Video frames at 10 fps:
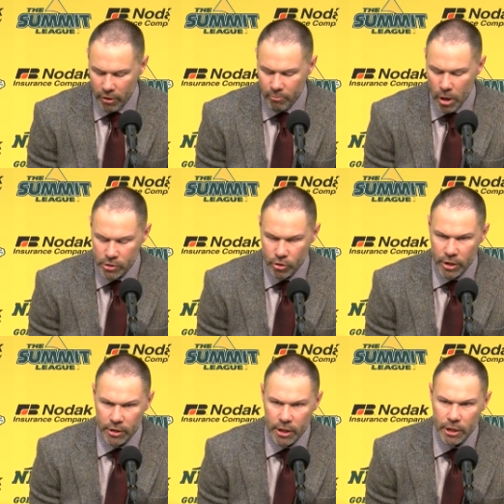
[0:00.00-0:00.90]
off ball
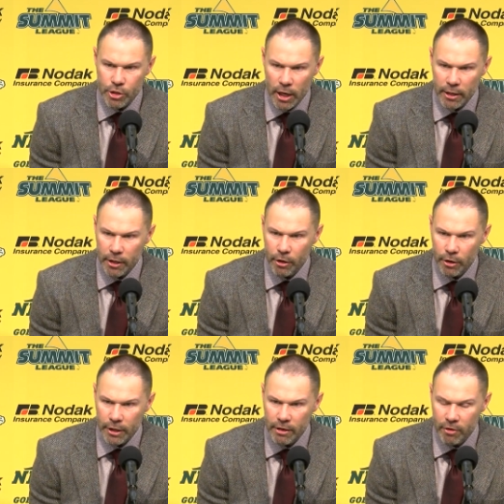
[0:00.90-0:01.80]
screen D, try to get
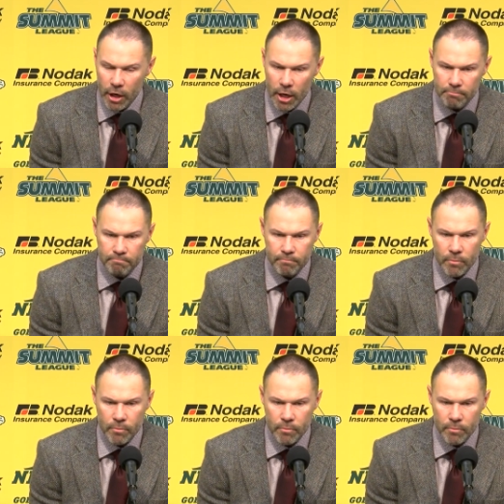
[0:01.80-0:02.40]
her to give it up.